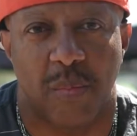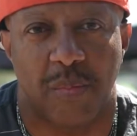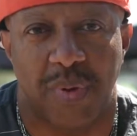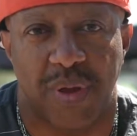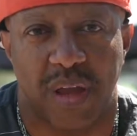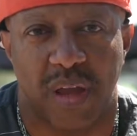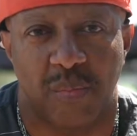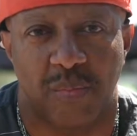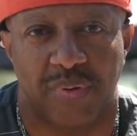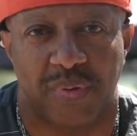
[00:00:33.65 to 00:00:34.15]

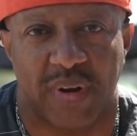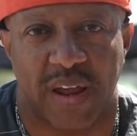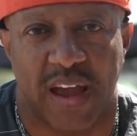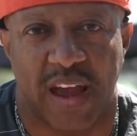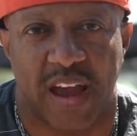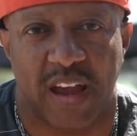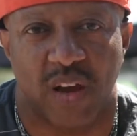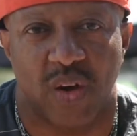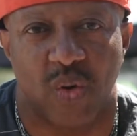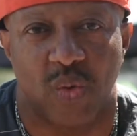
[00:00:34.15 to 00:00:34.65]
Being
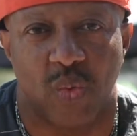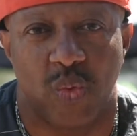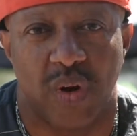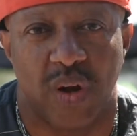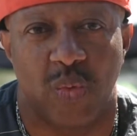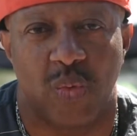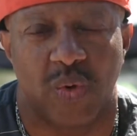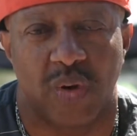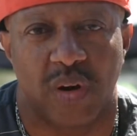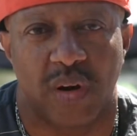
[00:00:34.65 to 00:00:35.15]
black,
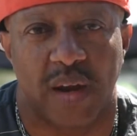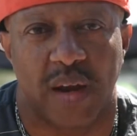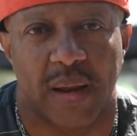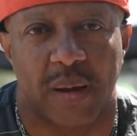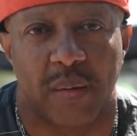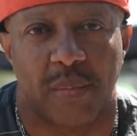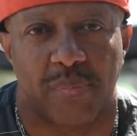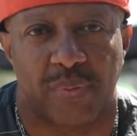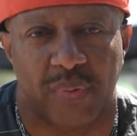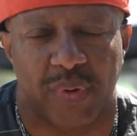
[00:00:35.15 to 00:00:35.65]
we were
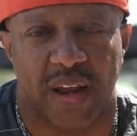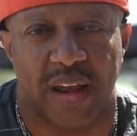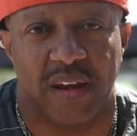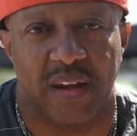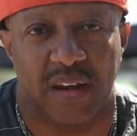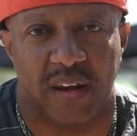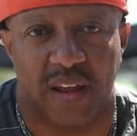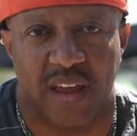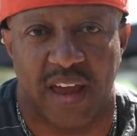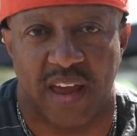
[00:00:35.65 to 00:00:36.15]

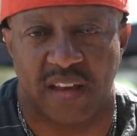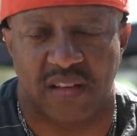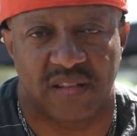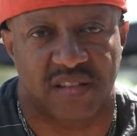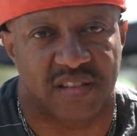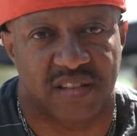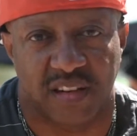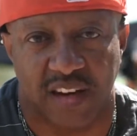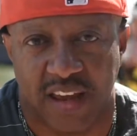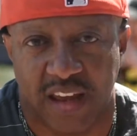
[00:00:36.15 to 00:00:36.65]
branded as
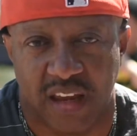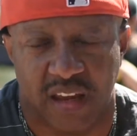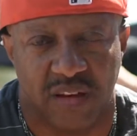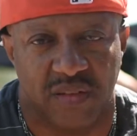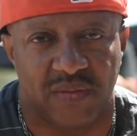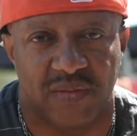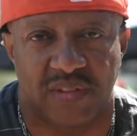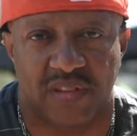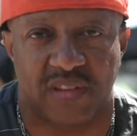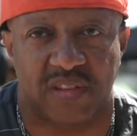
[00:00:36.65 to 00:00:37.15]

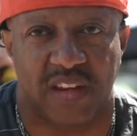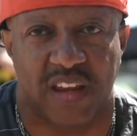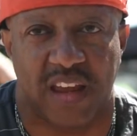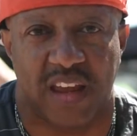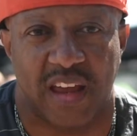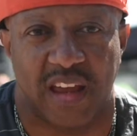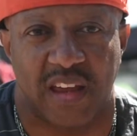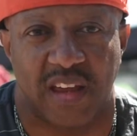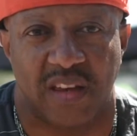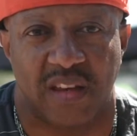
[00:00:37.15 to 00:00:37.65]
slaves,
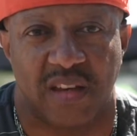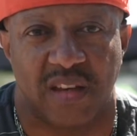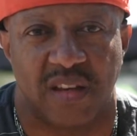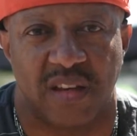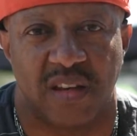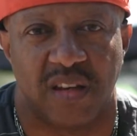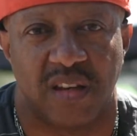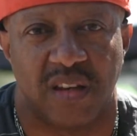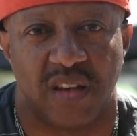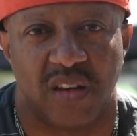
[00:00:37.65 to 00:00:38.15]

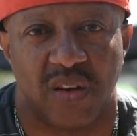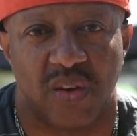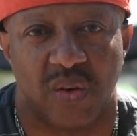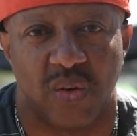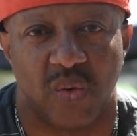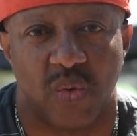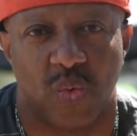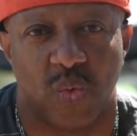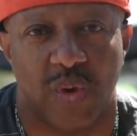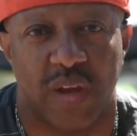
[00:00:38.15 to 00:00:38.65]

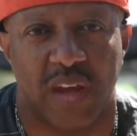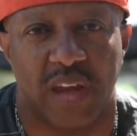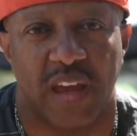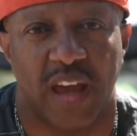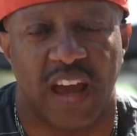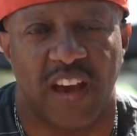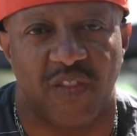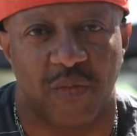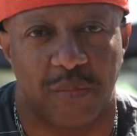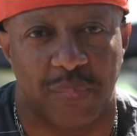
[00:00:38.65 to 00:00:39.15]
and we
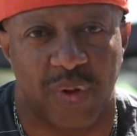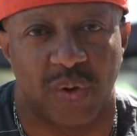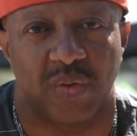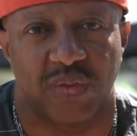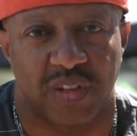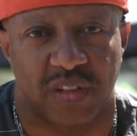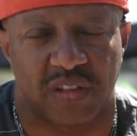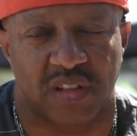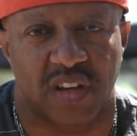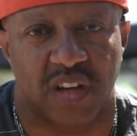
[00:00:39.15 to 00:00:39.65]
have built
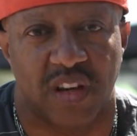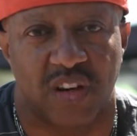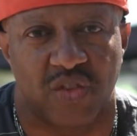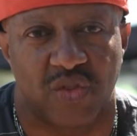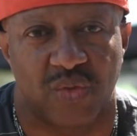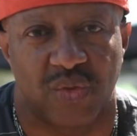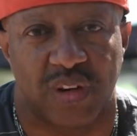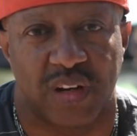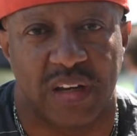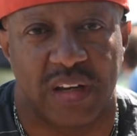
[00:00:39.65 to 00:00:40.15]
this
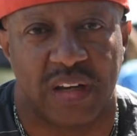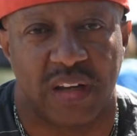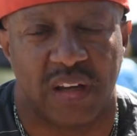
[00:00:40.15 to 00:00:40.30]
country,